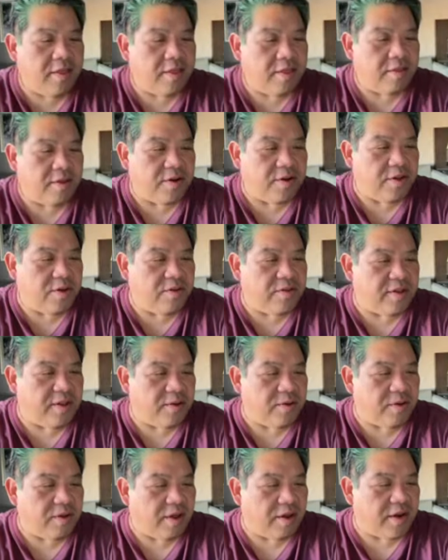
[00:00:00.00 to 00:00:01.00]
They're using
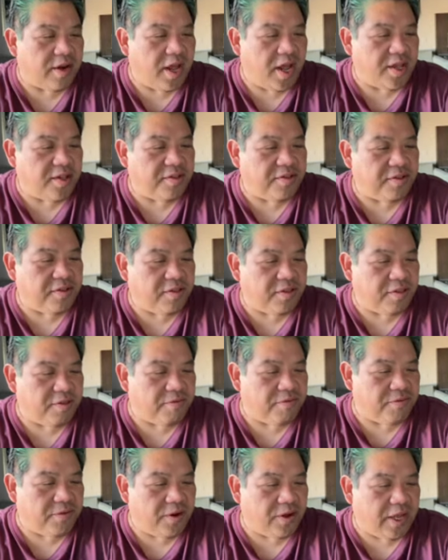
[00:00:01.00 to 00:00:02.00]
a nice
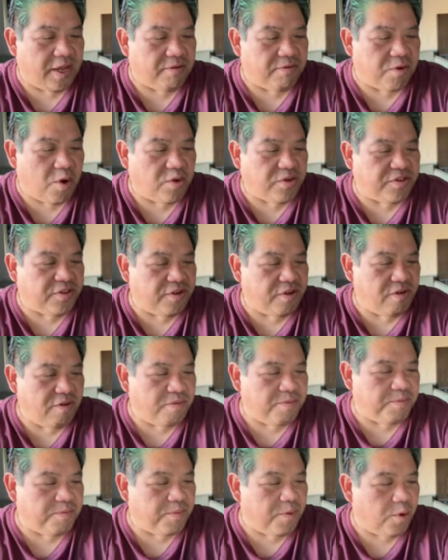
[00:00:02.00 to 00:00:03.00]
looking roaster,
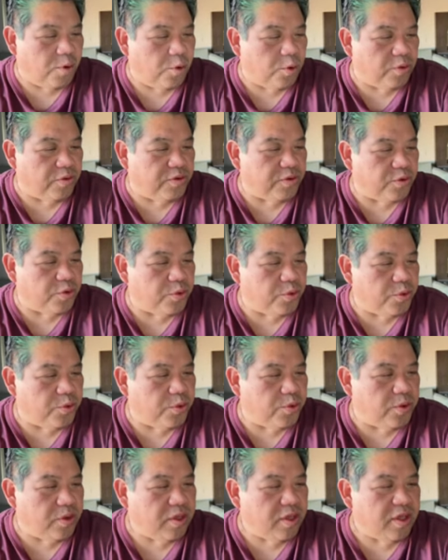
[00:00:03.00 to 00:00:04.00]
old
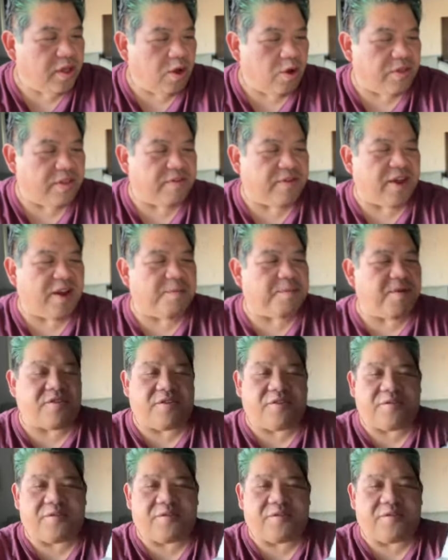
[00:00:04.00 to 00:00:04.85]
school. Oh, they've got a bunch of